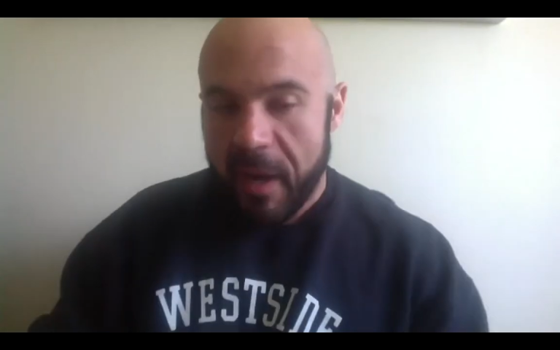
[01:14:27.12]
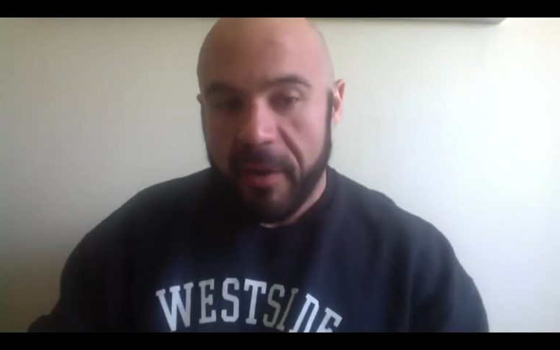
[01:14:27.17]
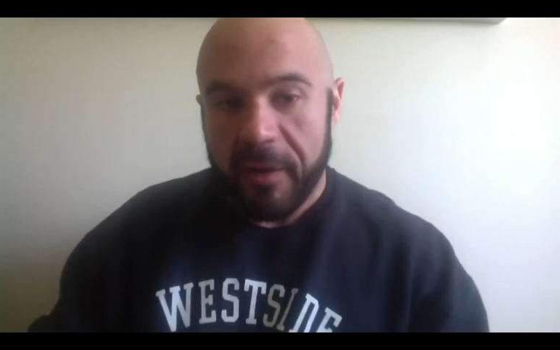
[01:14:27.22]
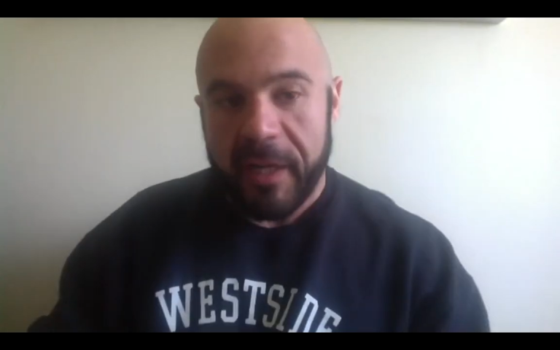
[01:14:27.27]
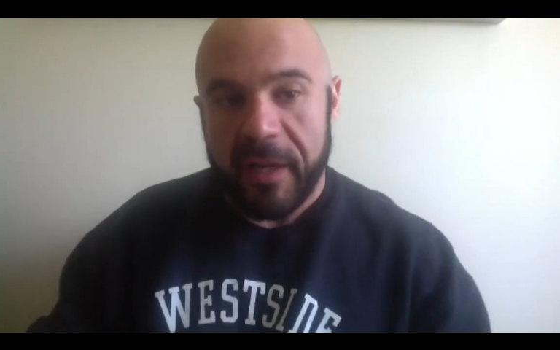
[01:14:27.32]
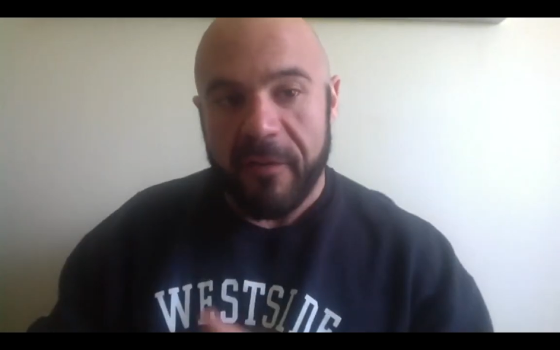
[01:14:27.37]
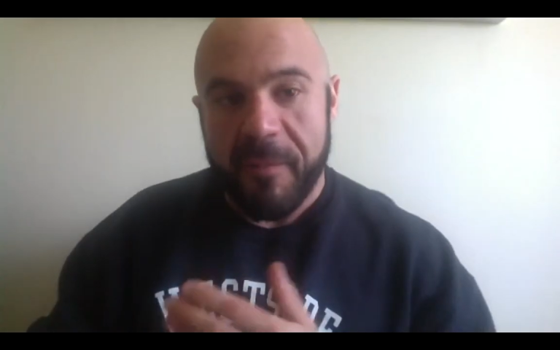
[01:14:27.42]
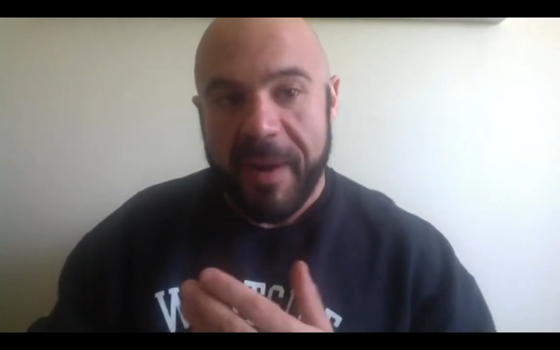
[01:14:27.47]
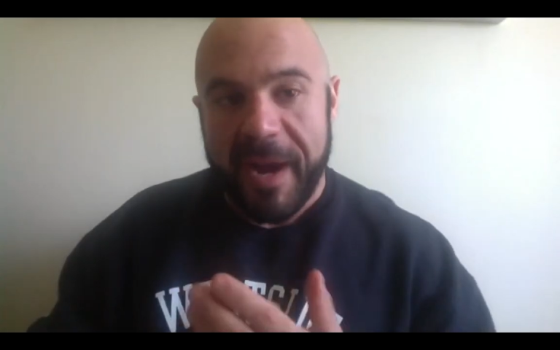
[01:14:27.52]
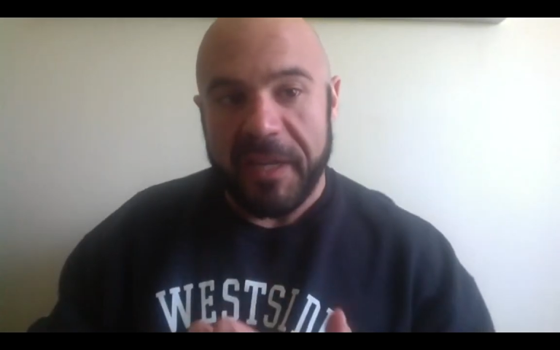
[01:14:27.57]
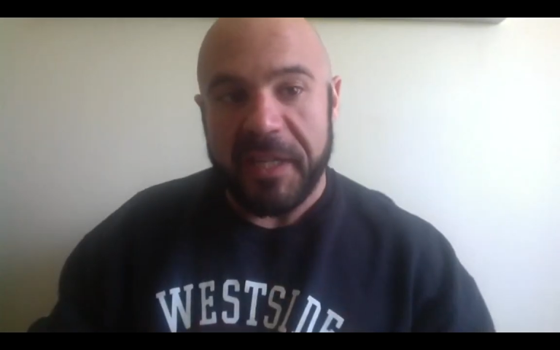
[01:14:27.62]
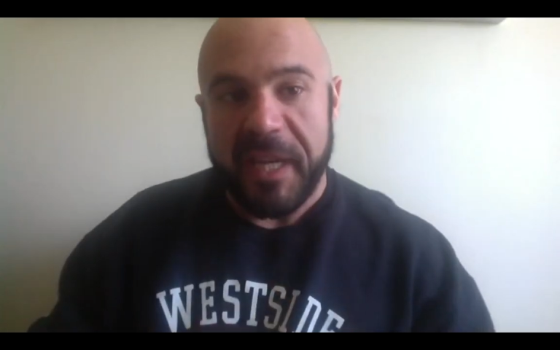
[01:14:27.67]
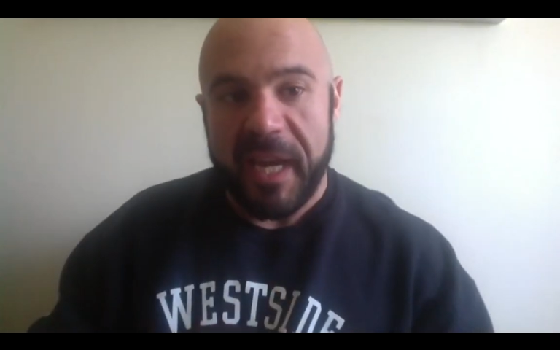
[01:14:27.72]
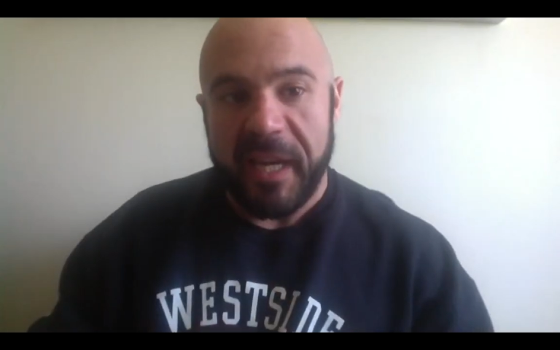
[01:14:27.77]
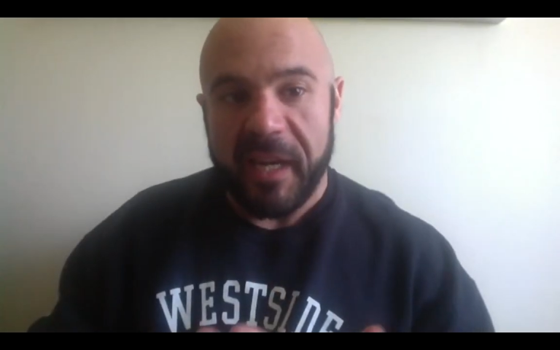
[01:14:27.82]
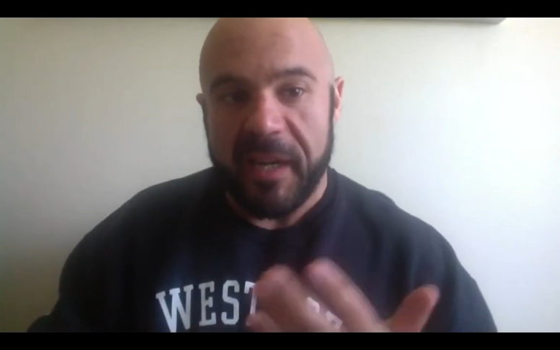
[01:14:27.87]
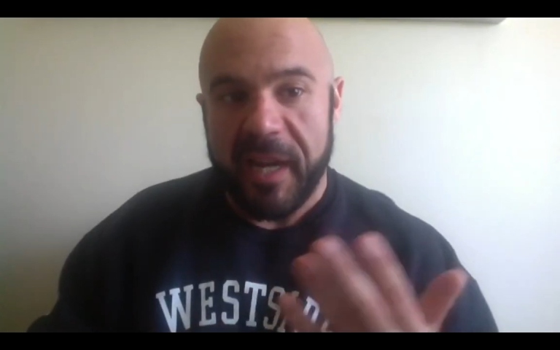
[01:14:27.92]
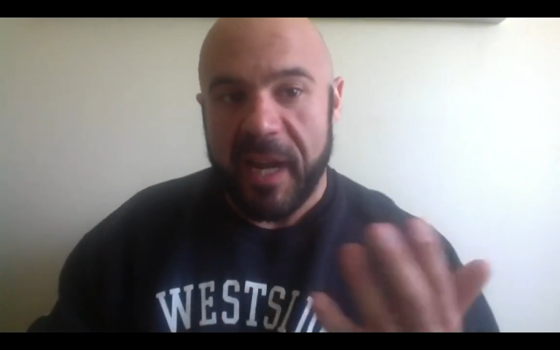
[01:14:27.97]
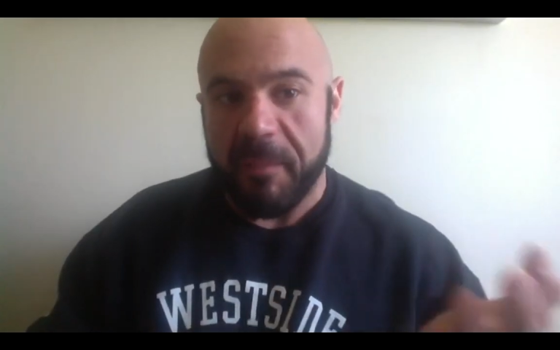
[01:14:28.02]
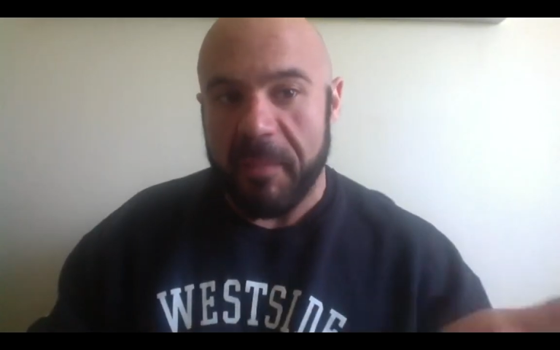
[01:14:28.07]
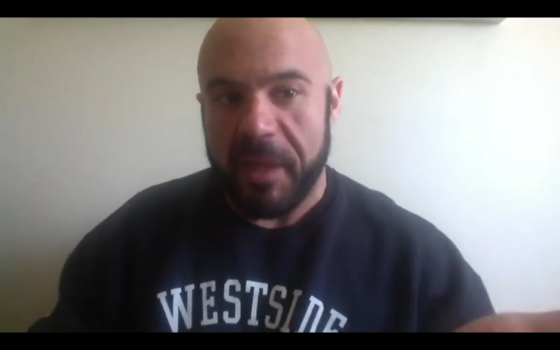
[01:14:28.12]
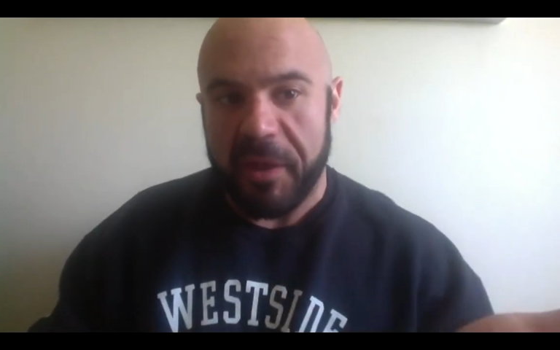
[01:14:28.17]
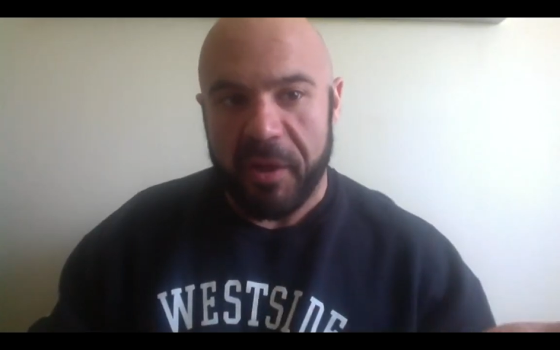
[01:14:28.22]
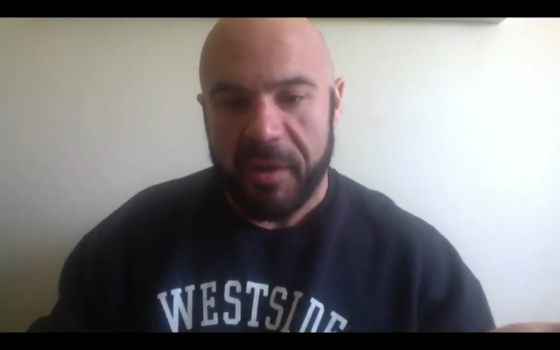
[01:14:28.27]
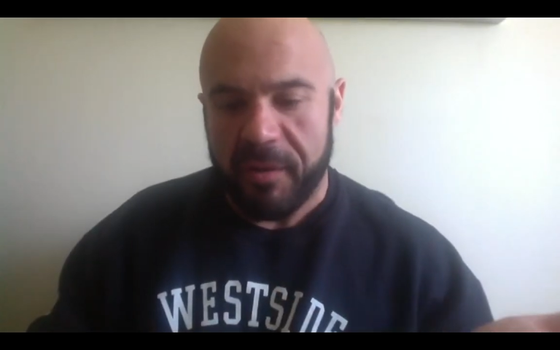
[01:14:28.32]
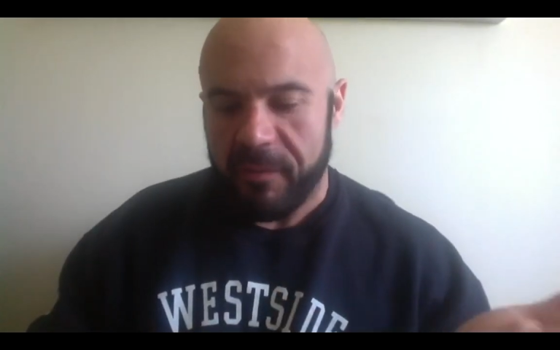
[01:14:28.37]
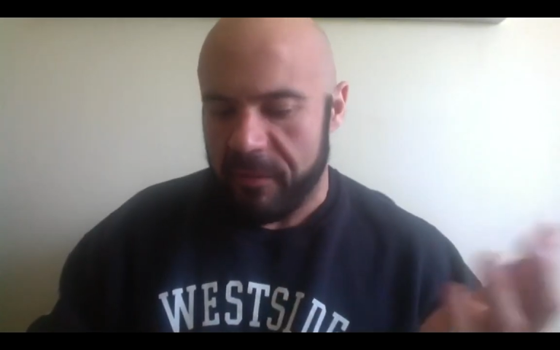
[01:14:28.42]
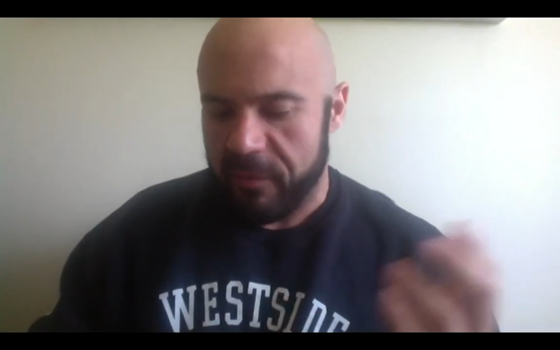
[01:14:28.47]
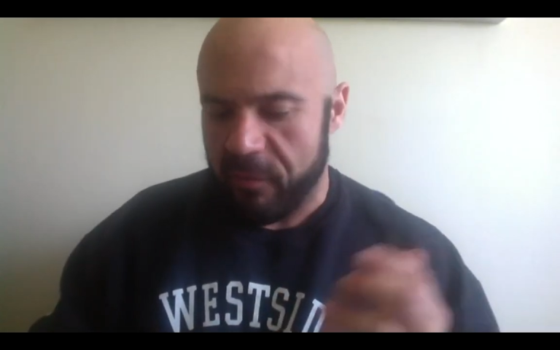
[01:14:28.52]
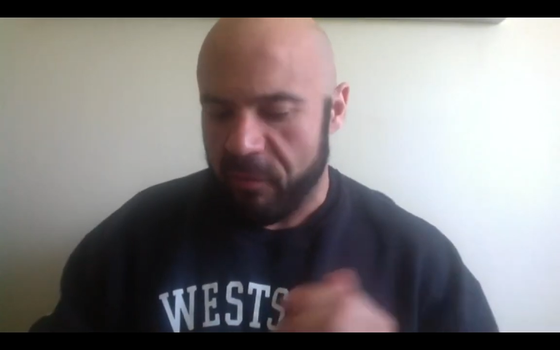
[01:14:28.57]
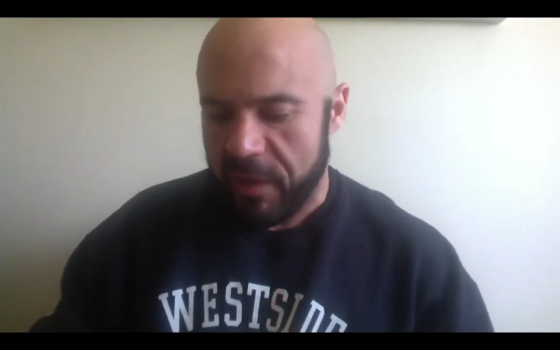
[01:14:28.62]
I'll give my take on that, but I thought